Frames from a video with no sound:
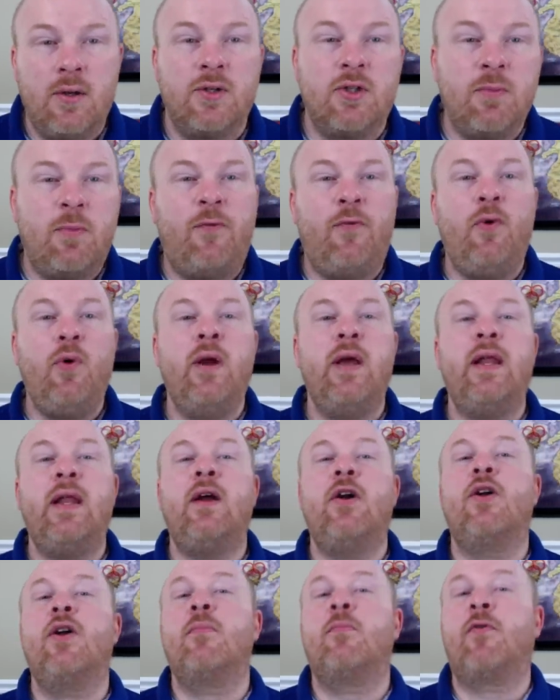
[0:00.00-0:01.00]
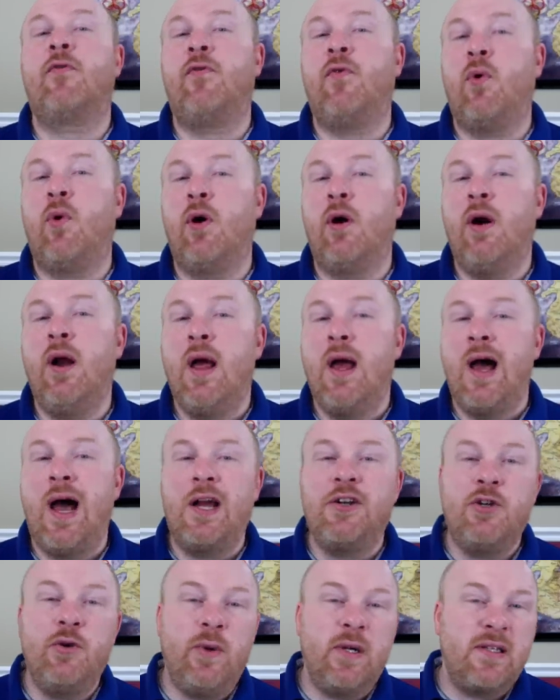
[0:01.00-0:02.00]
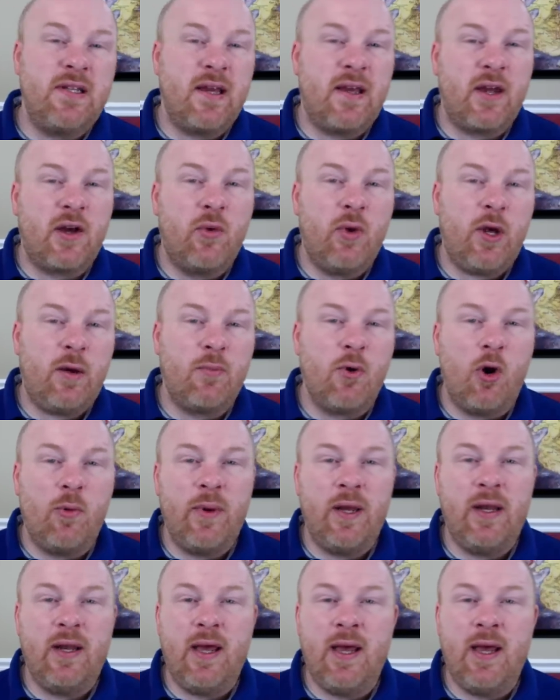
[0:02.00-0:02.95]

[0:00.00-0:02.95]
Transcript: So before hitting our number 4, I do want to take a quick moment